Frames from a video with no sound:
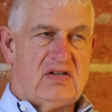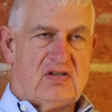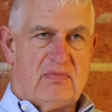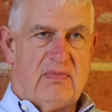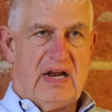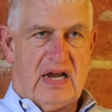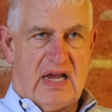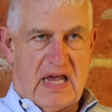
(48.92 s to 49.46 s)

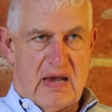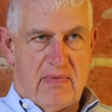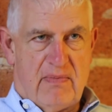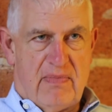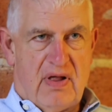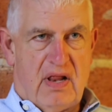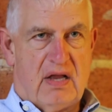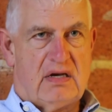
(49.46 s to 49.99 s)
estimating
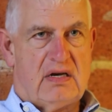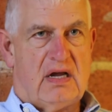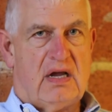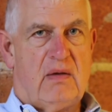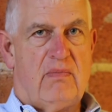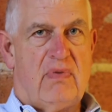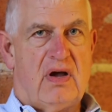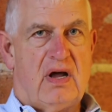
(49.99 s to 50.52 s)

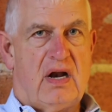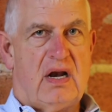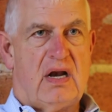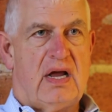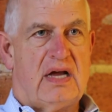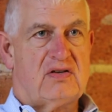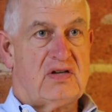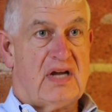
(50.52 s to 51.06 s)
capability, but
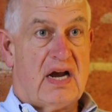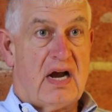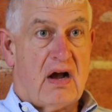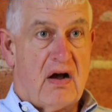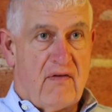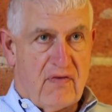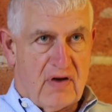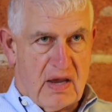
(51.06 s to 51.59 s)
it has
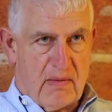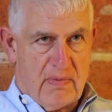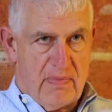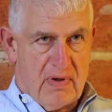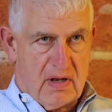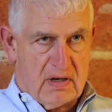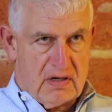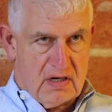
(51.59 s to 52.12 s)
takeoff
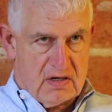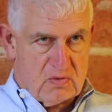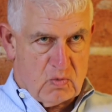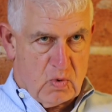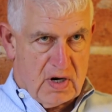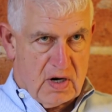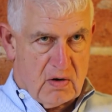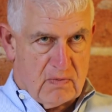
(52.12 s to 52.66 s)
capability as
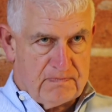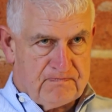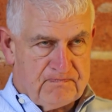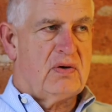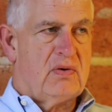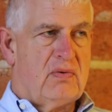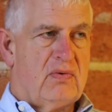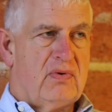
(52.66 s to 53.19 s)
well.
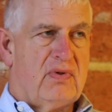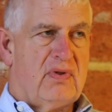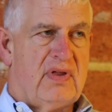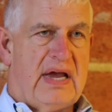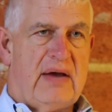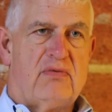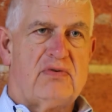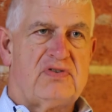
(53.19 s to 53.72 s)
So
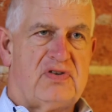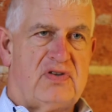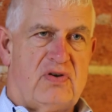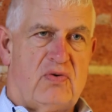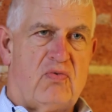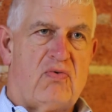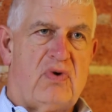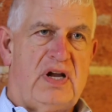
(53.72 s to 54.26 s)
that was
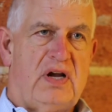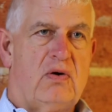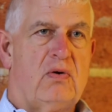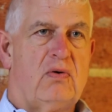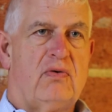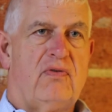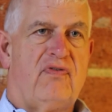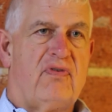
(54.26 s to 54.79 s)
the
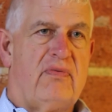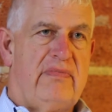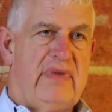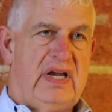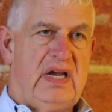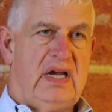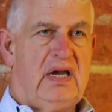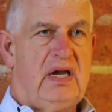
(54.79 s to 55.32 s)
wrinkle for
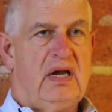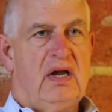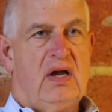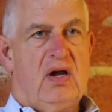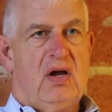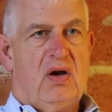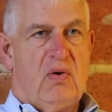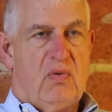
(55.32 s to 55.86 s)
me
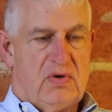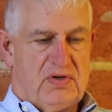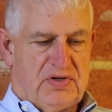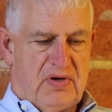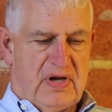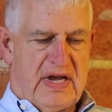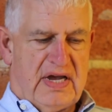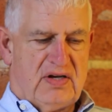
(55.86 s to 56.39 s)

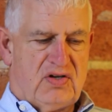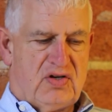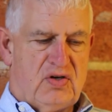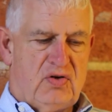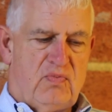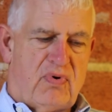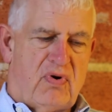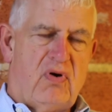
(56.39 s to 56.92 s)
was you had
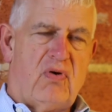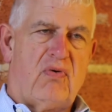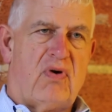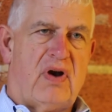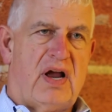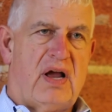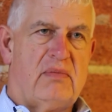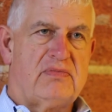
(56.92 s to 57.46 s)
two
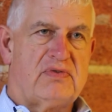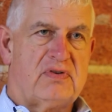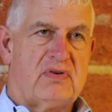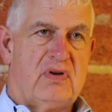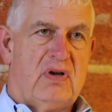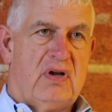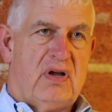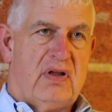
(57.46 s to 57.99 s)

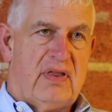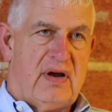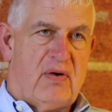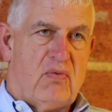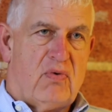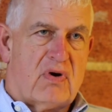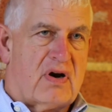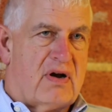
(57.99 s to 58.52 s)
programs
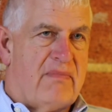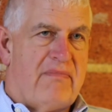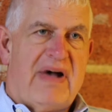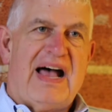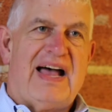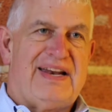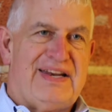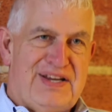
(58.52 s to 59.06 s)
that were
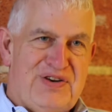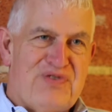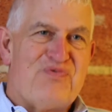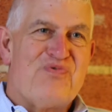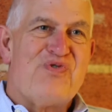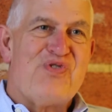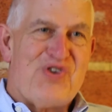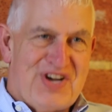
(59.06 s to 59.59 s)
combined into
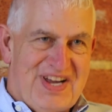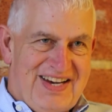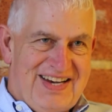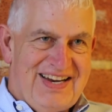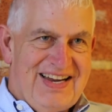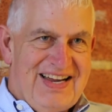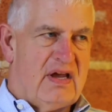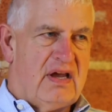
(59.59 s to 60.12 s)
one.
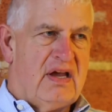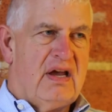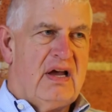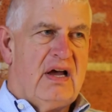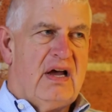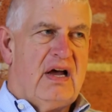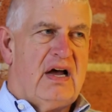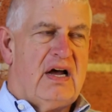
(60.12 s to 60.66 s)
The
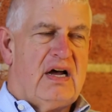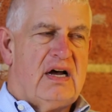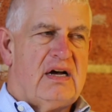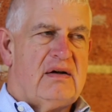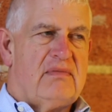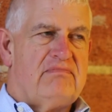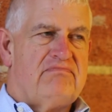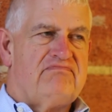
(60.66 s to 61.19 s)

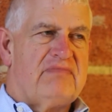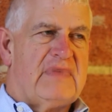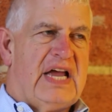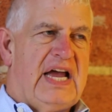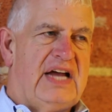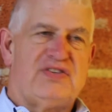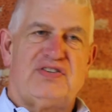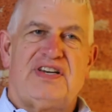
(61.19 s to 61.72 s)
um,
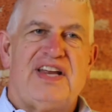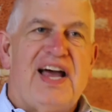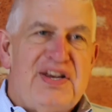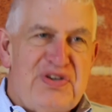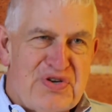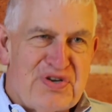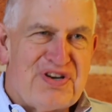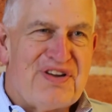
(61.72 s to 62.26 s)

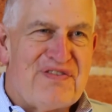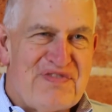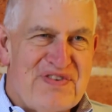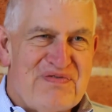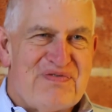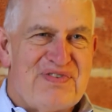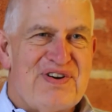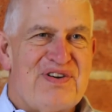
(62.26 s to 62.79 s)
hesitation,
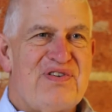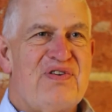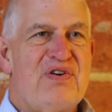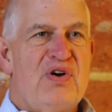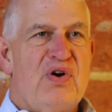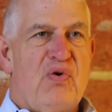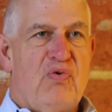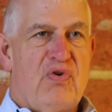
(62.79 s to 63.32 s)
if you will,
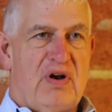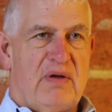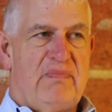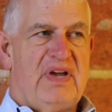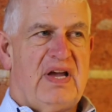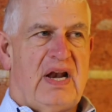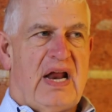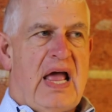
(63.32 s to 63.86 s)
would
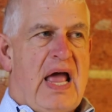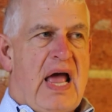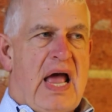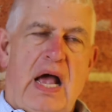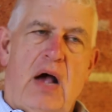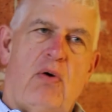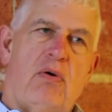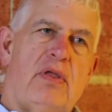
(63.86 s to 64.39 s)
have been
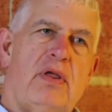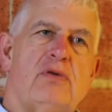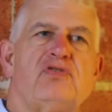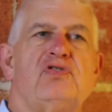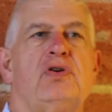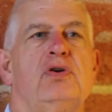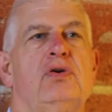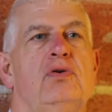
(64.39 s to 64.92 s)
how are
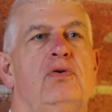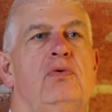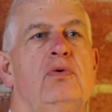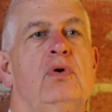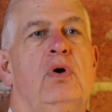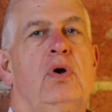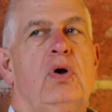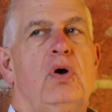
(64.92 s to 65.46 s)
those two
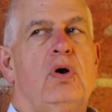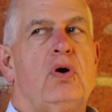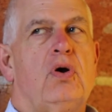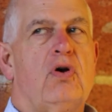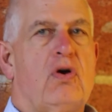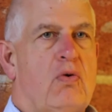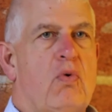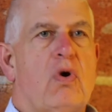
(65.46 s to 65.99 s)

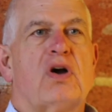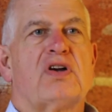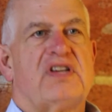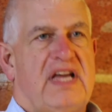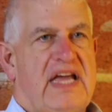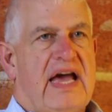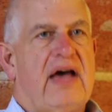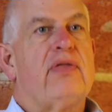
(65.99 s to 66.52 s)
going to work
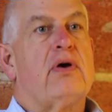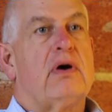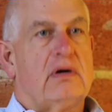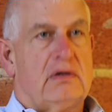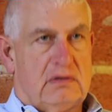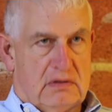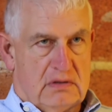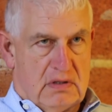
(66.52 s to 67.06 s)

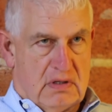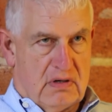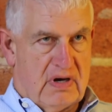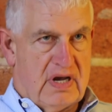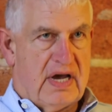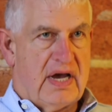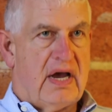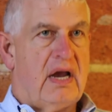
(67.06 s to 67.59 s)
together?
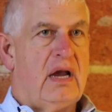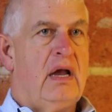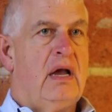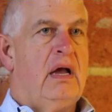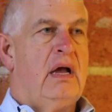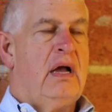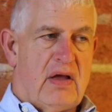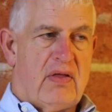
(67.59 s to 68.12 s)
Okay,
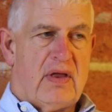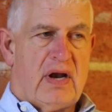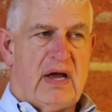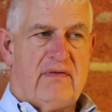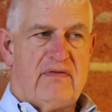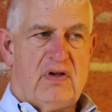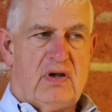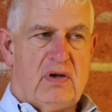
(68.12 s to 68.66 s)
now that
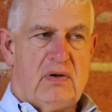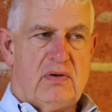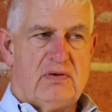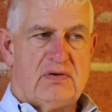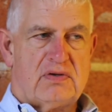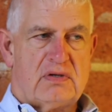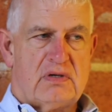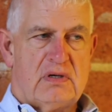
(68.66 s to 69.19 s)
I've
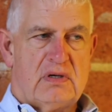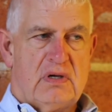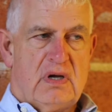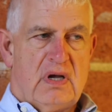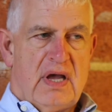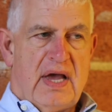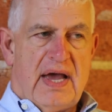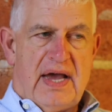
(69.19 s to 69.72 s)
used
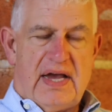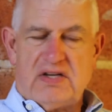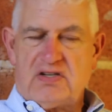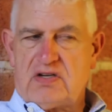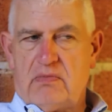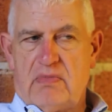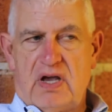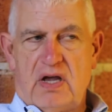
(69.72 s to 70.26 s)

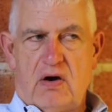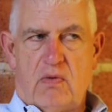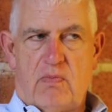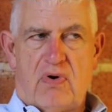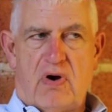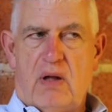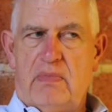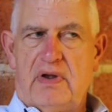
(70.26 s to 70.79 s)

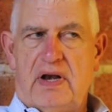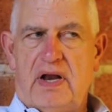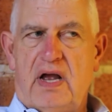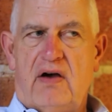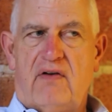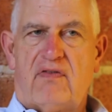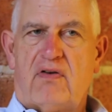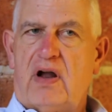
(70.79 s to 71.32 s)
Estimator probably
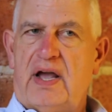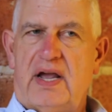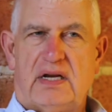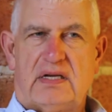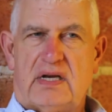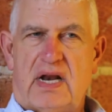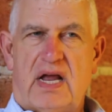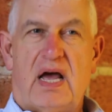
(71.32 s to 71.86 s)
now for
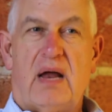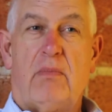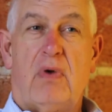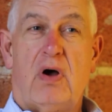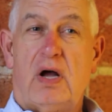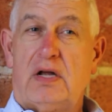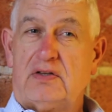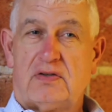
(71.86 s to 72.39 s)
eight to nine
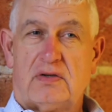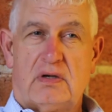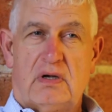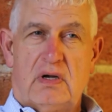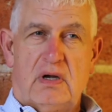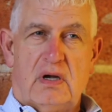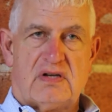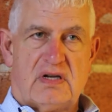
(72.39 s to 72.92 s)
months
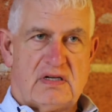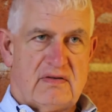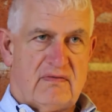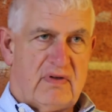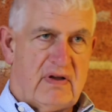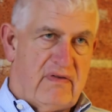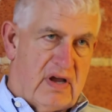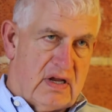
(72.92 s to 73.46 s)

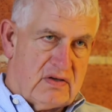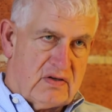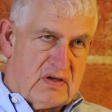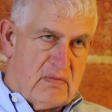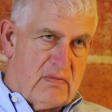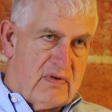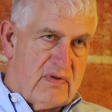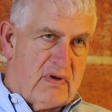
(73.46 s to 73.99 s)
extensively, I've had
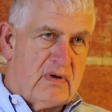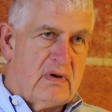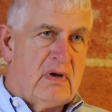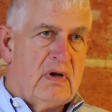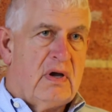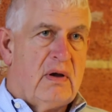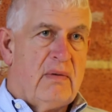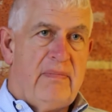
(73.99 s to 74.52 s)
some of the
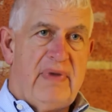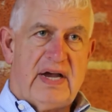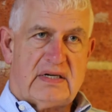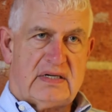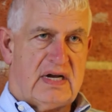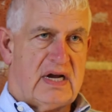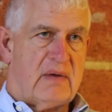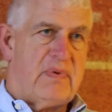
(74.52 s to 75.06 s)

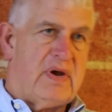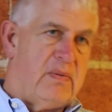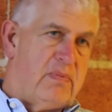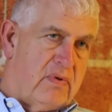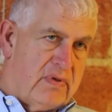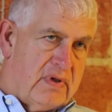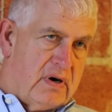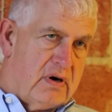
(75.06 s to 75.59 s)
Beck Tech
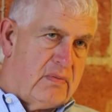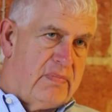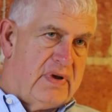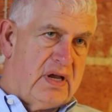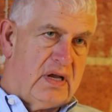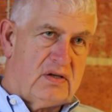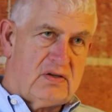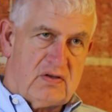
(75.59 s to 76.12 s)
people that are
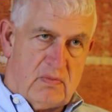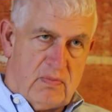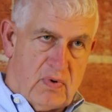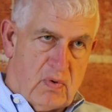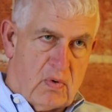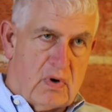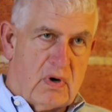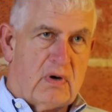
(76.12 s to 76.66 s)
being
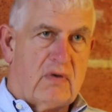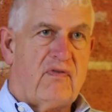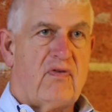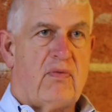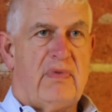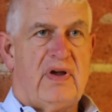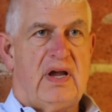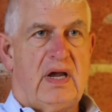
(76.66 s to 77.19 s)
support
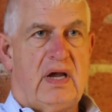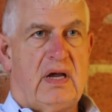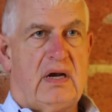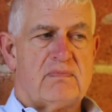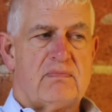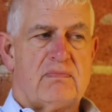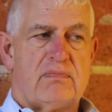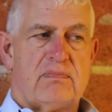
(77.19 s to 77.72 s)
for me.
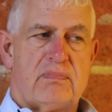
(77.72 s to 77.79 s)
It's